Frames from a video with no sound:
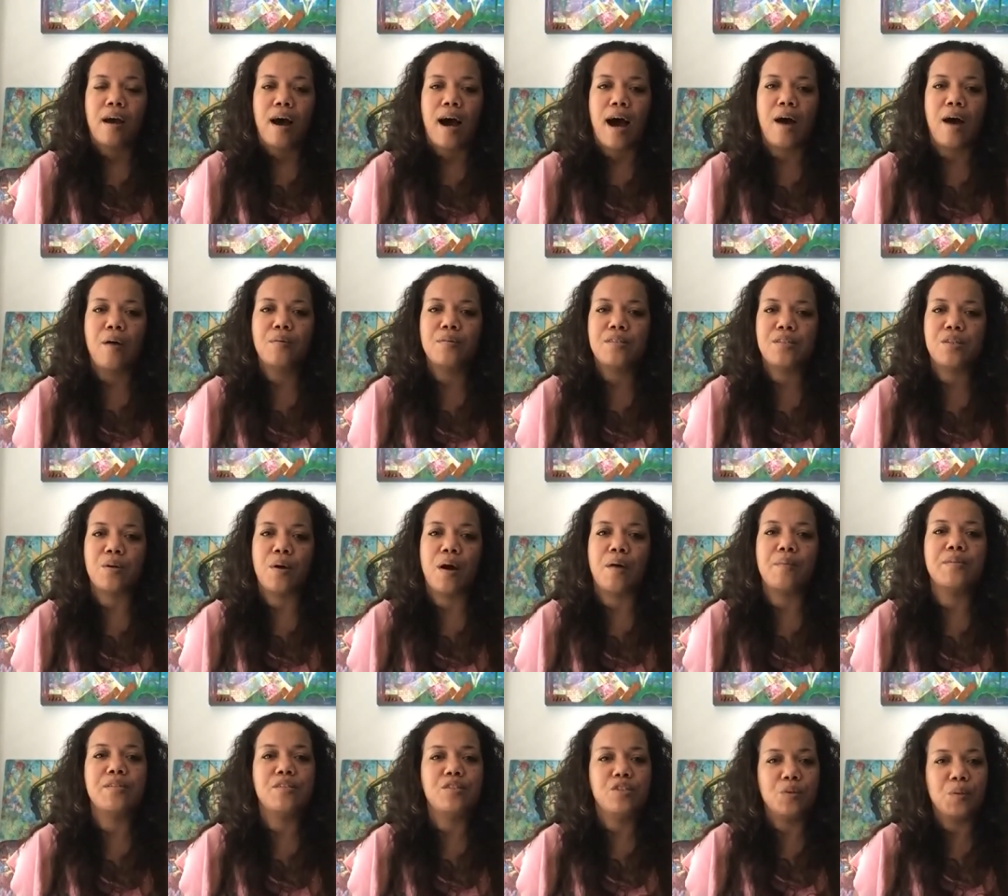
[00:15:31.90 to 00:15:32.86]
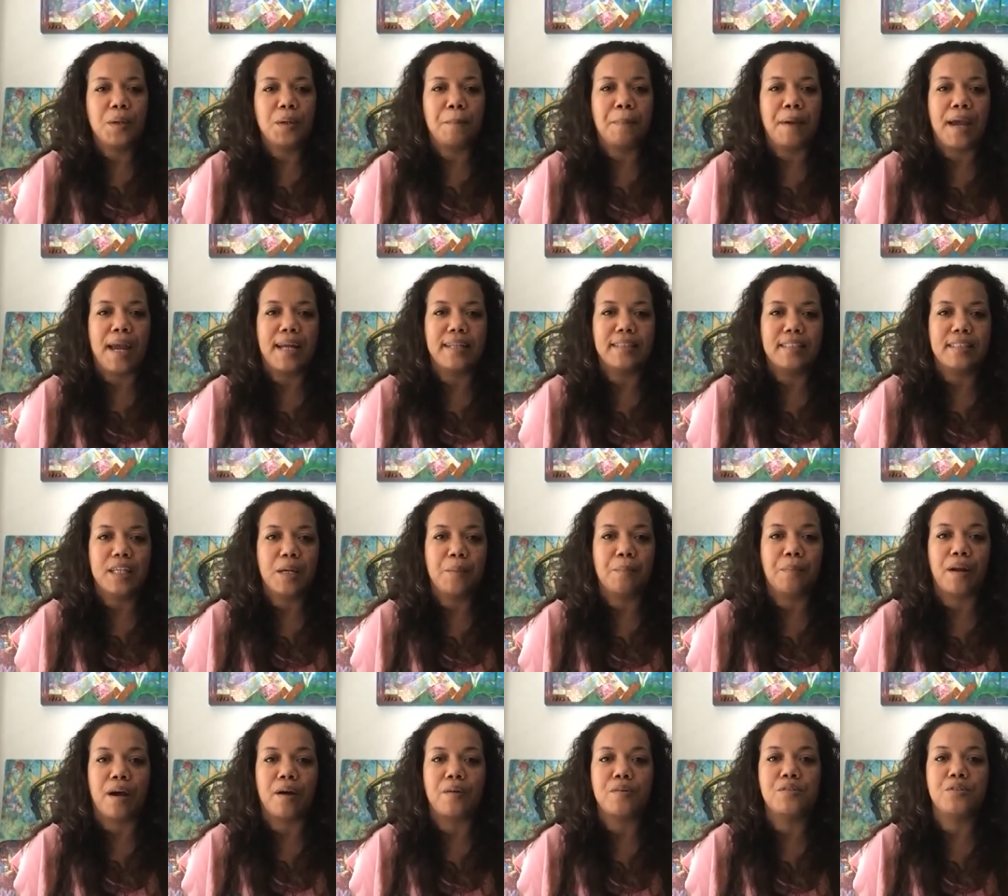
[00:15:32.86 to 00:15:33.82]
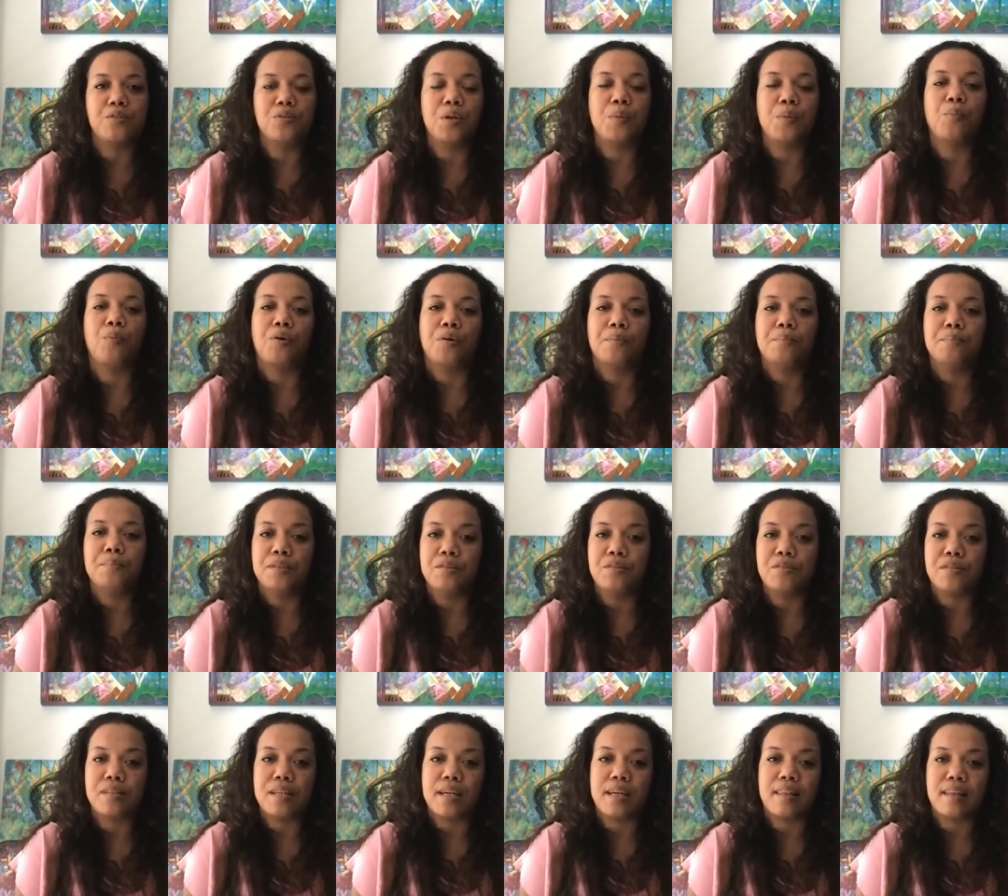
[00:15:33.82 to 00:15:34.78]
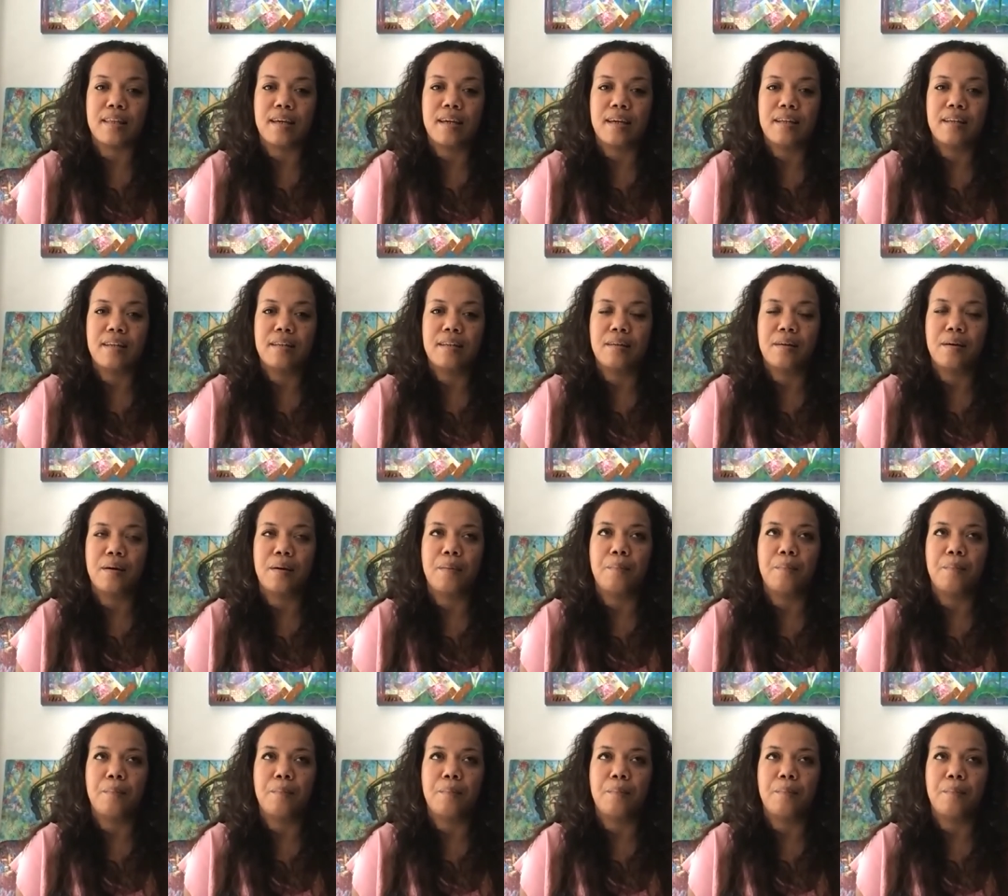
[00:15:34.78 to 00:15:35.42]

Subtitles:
I was doing painting, but I was doing more music then.